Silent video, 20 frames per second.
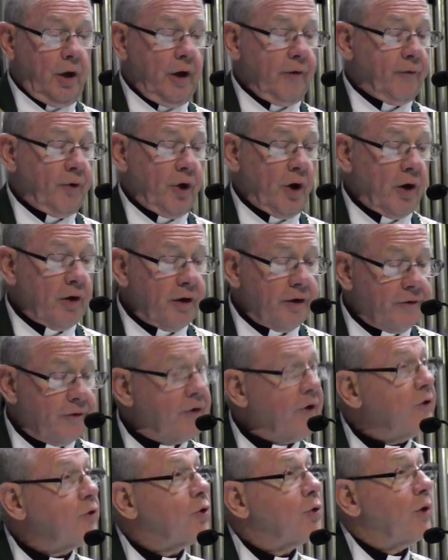If we only
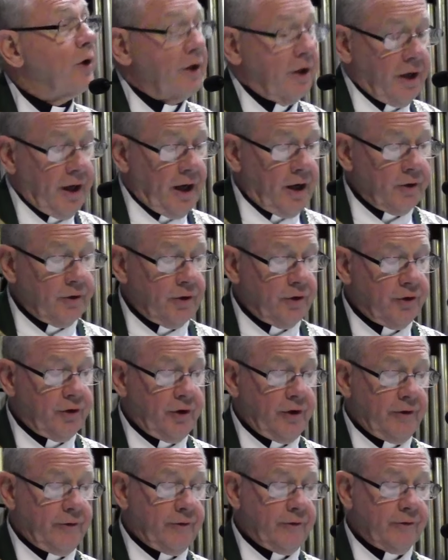seek to encounter
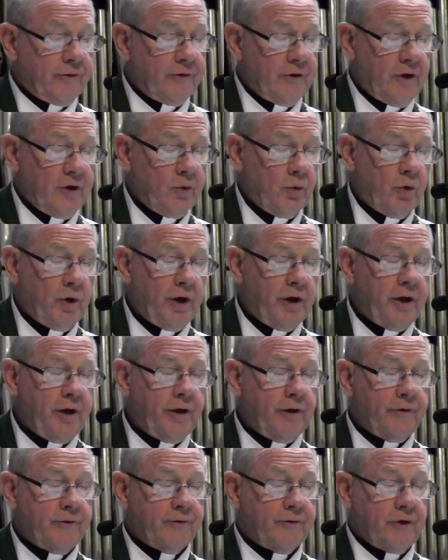Jesus in
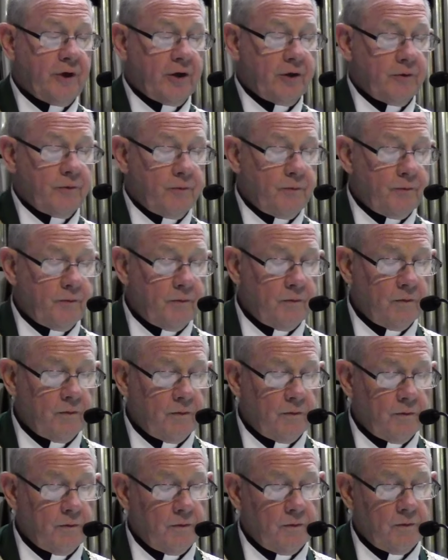ways that
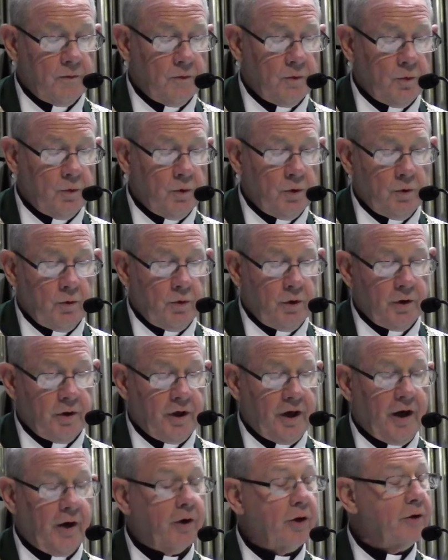we're
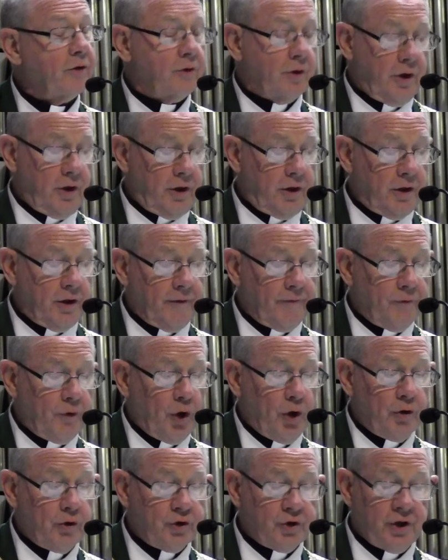guaranteed of
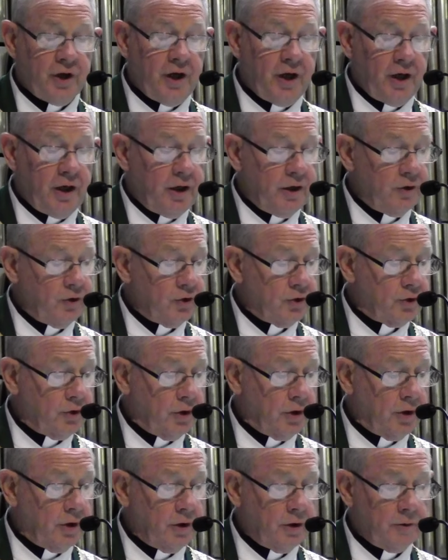no change
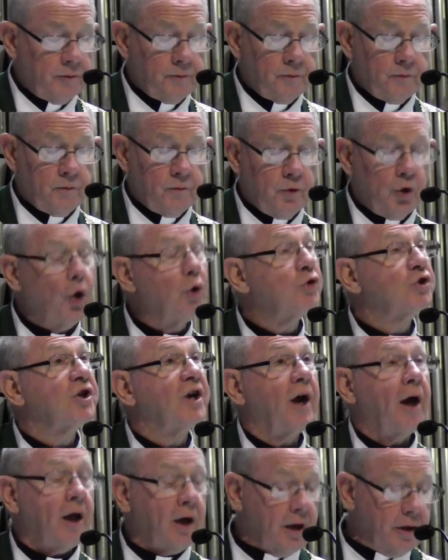or no
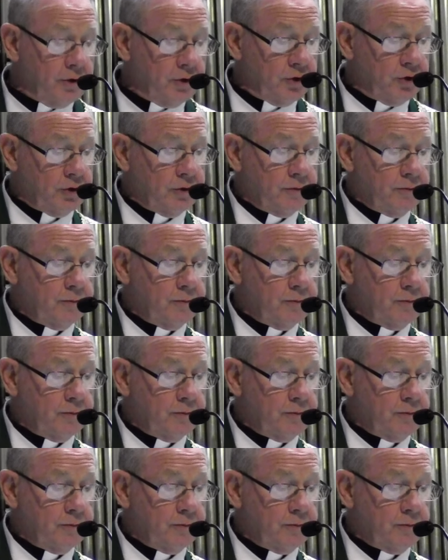challenge,